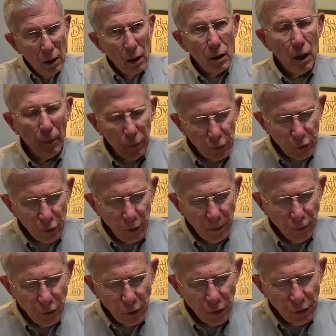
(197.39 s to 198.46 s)
couple
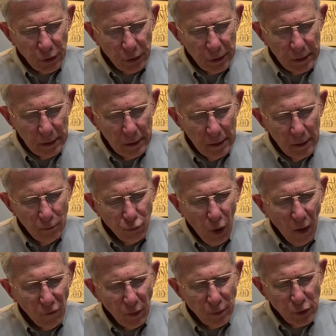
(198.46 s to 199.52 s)
scriptures
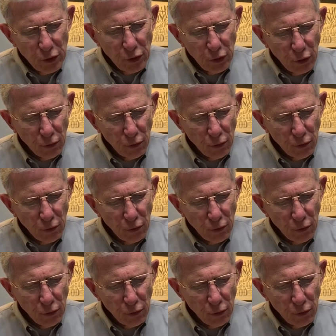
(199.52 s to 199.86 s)
Proverbs 2